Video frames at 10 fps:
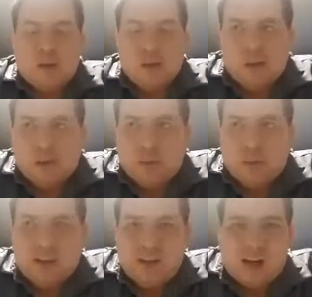the
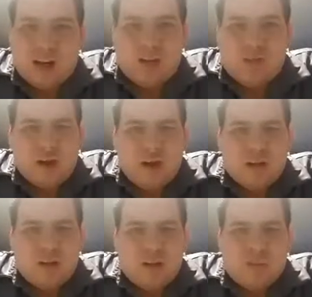second half might have
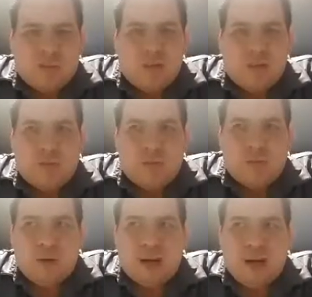been a little bit different.
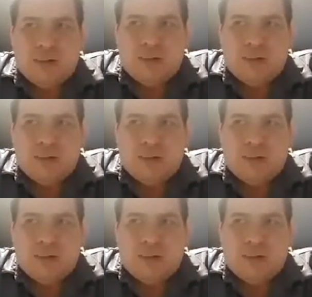But as it